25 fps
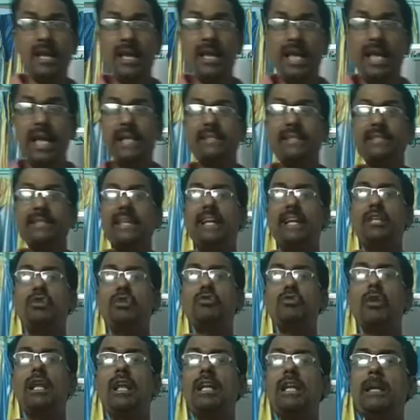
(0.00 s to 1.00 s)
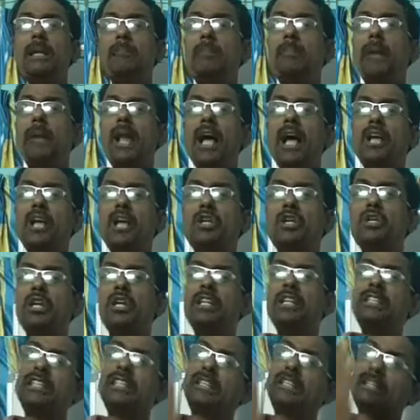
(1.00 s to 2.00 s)
Asexual reproduction
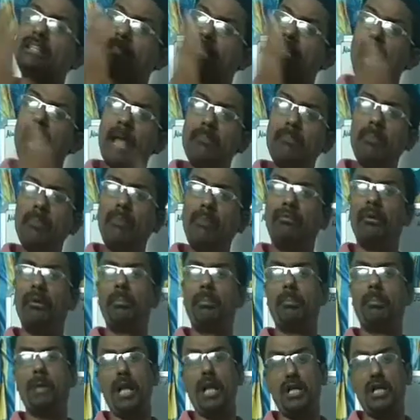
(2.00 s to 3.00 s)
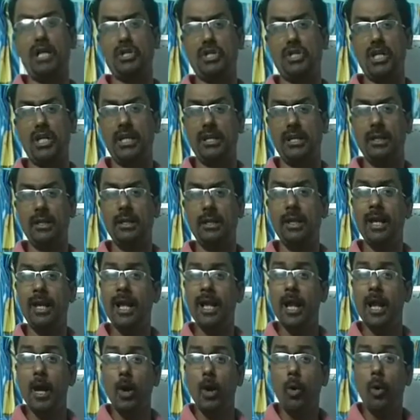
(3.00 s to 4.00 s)
is a type of reproduction
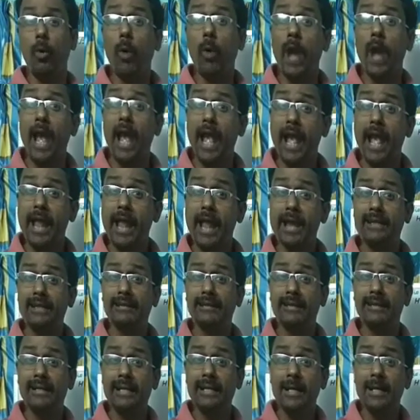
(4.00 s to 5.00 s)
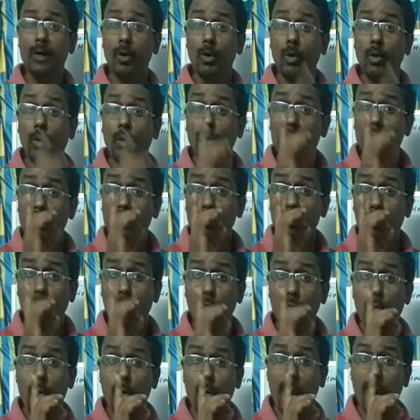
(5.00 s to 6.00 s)
where only
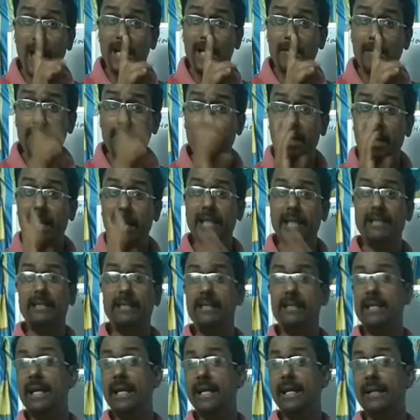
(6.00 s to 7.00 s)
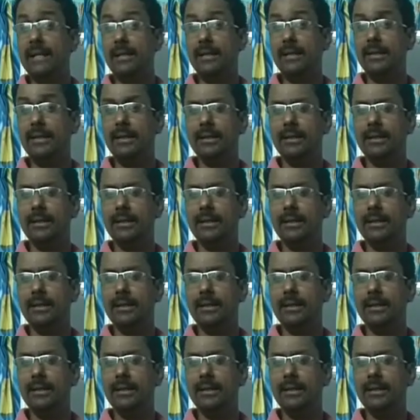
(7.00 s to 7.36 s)
one parent needed.